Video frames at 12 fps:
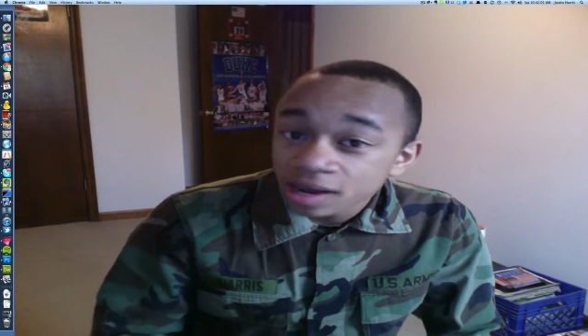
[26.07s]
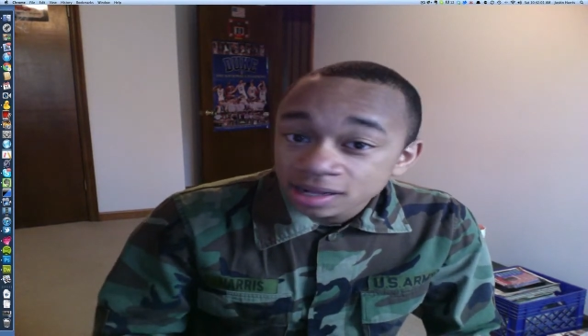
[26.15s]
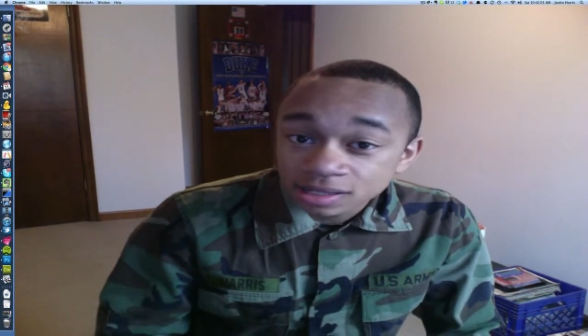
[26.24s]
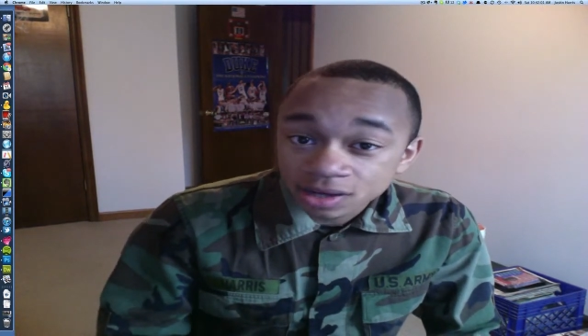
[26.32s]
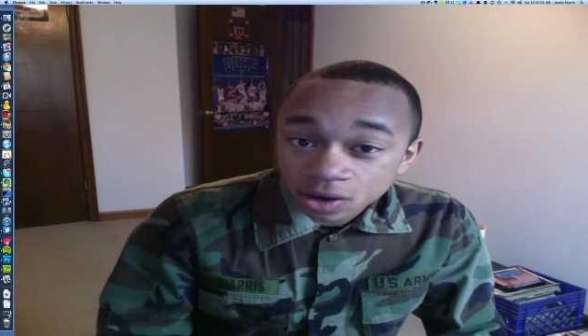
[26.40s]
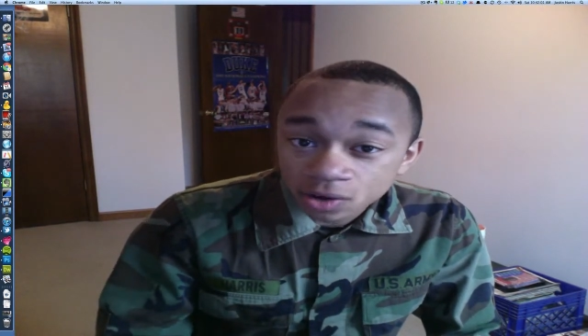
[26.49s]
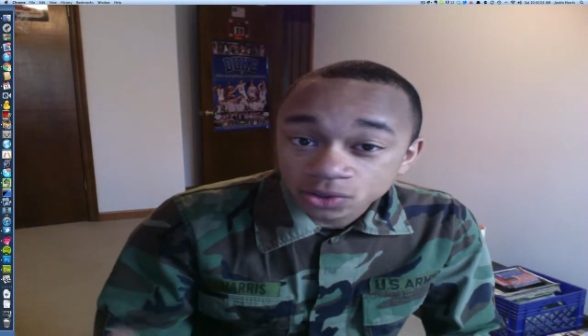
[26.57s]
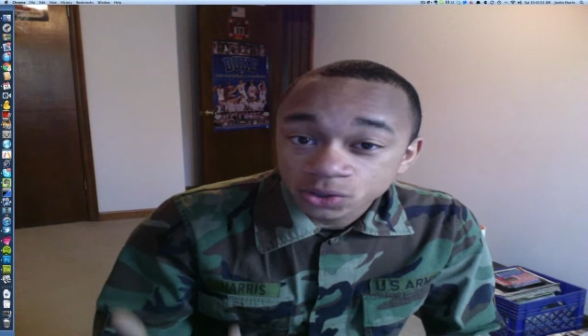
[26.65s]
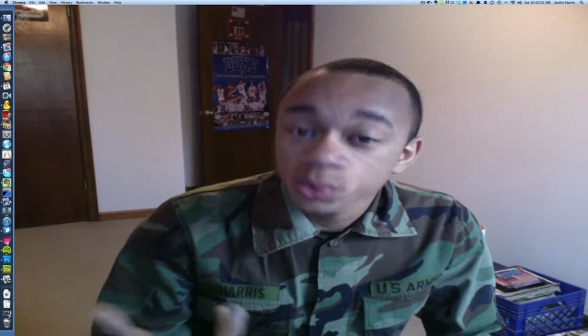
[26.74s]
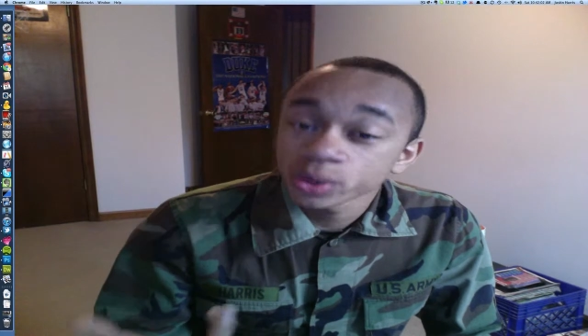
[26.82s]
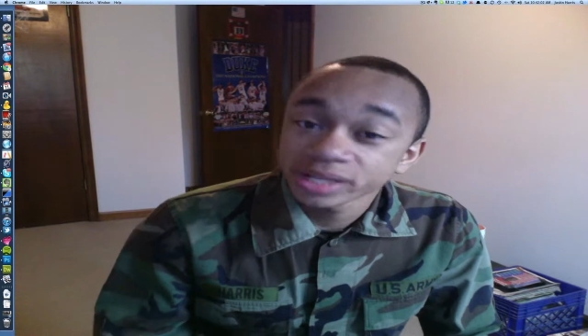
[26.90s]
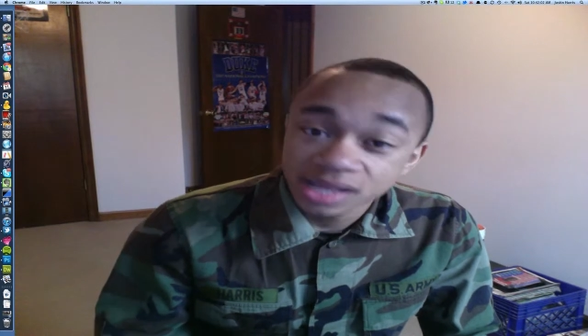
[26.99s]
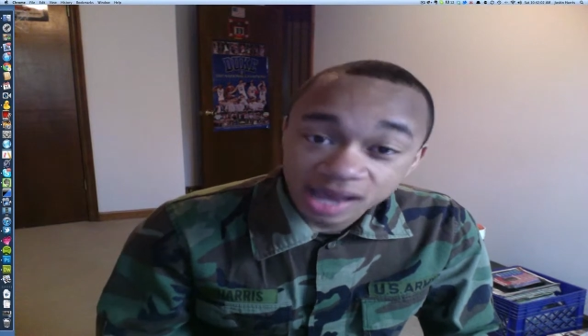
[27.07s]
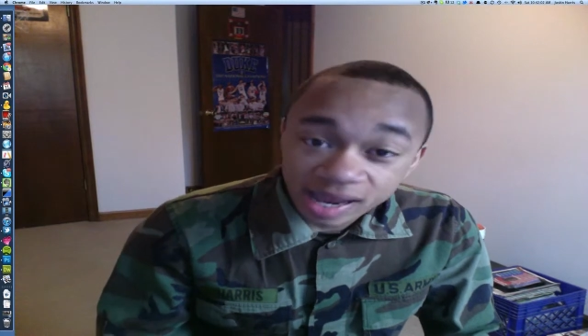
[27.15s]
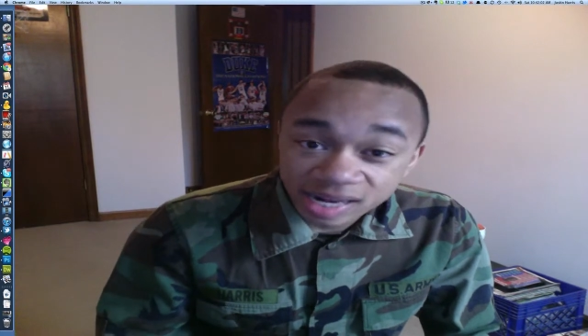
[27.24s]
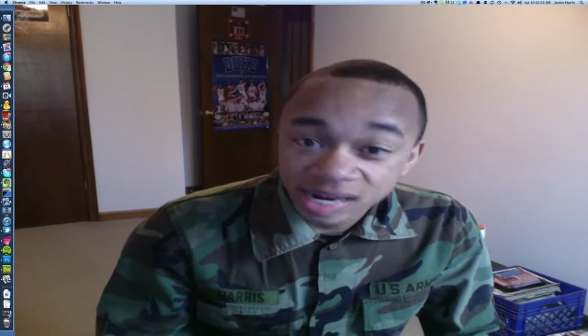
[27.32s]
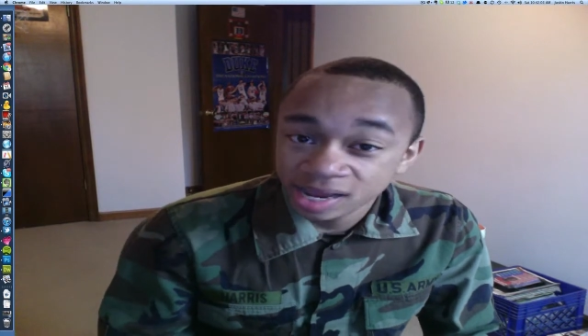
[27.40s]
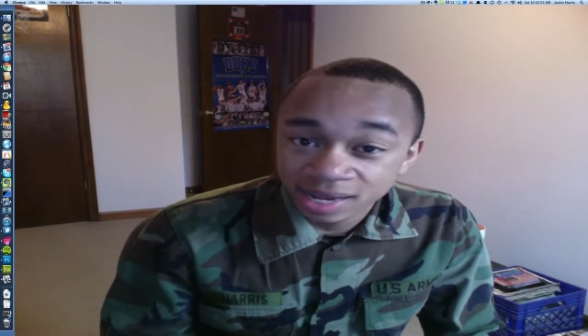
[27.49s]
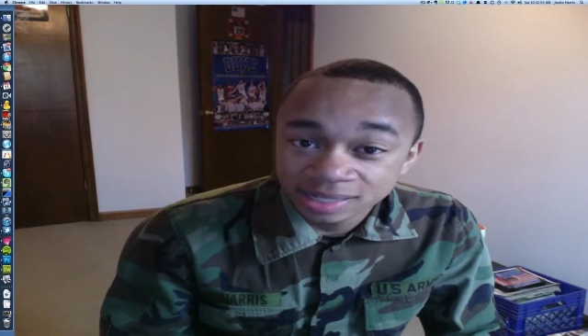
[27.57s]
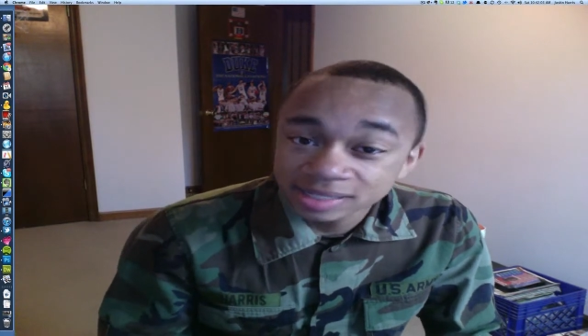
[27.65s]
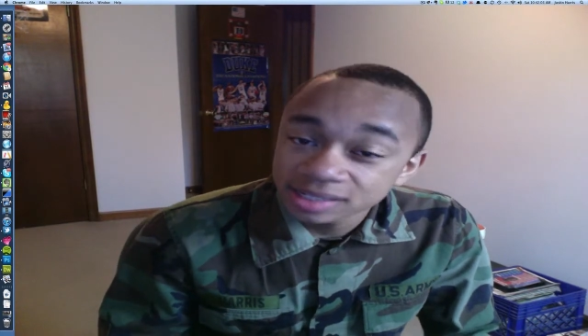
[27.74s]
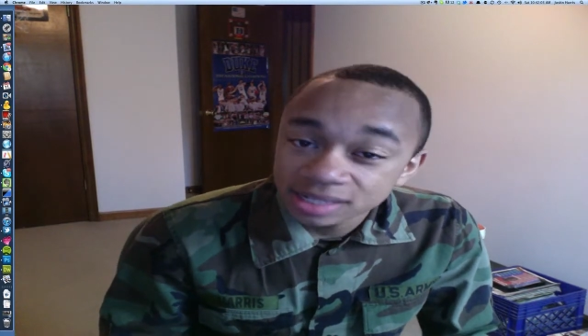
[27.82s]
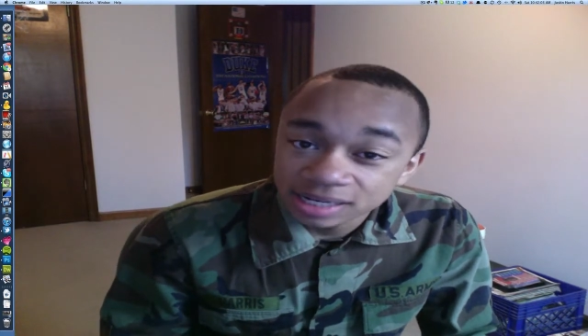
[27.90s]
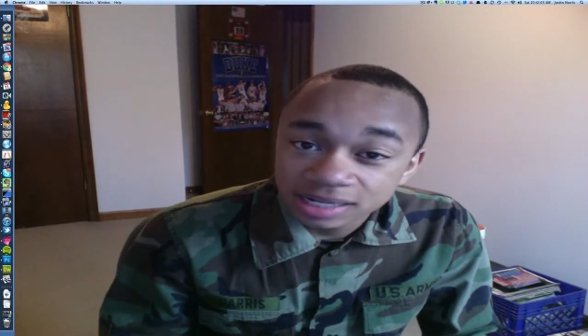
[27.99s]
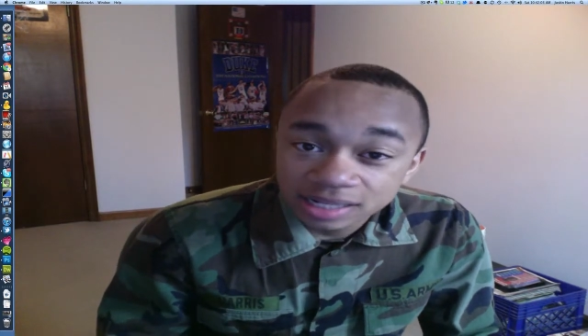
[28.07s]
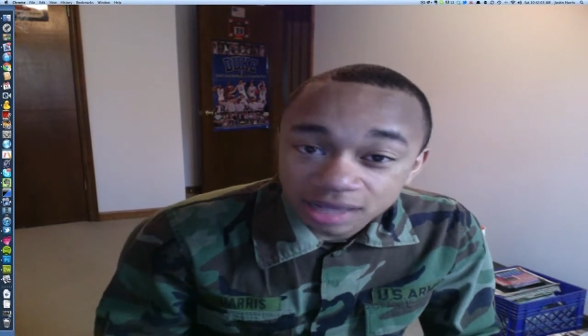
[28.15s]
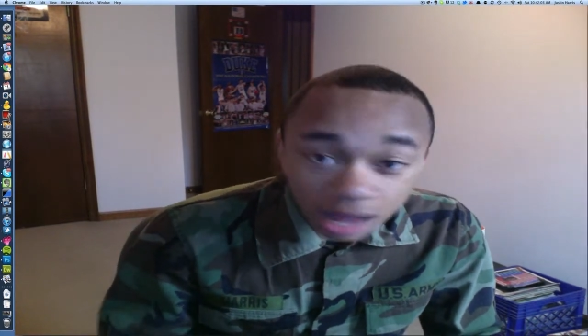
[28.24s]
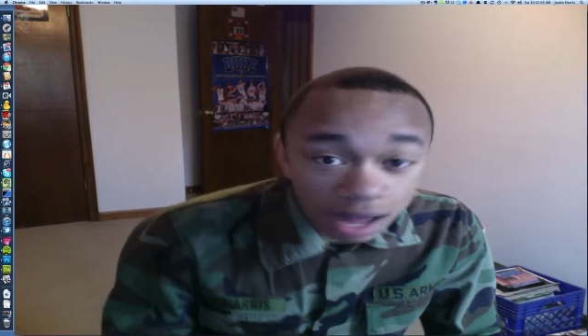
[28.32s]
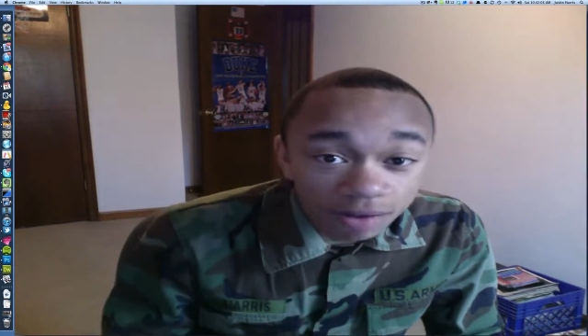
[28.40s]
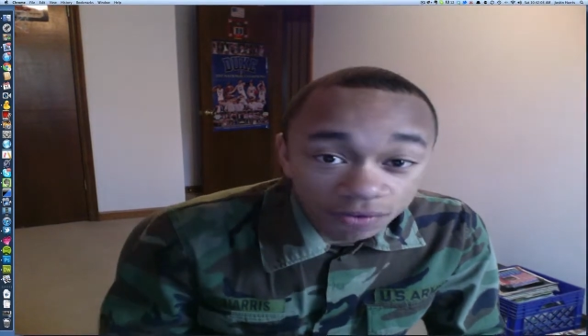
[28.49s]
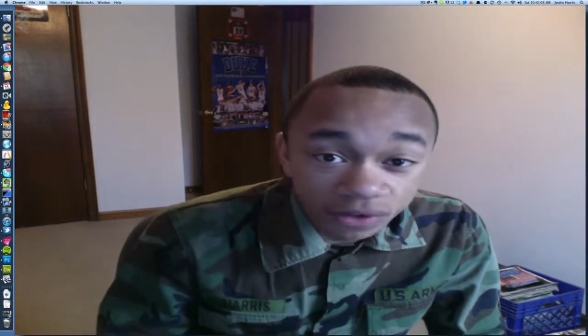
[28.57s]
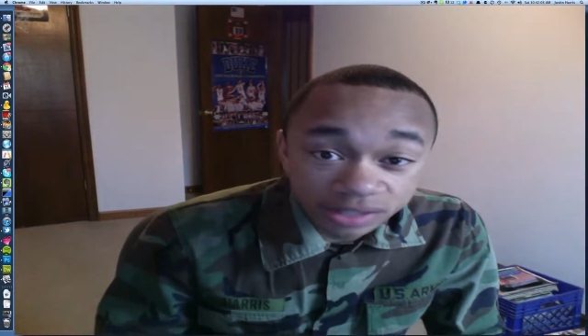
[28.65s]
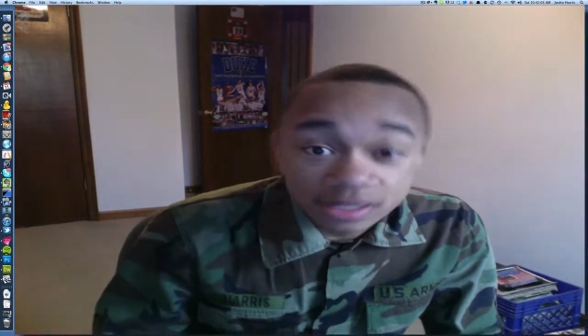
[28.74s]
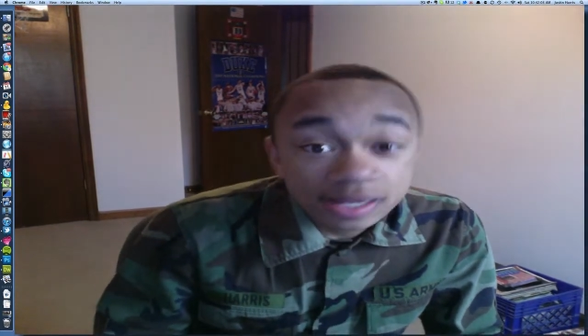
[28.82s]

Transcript: to go to a TEDx Teen Conference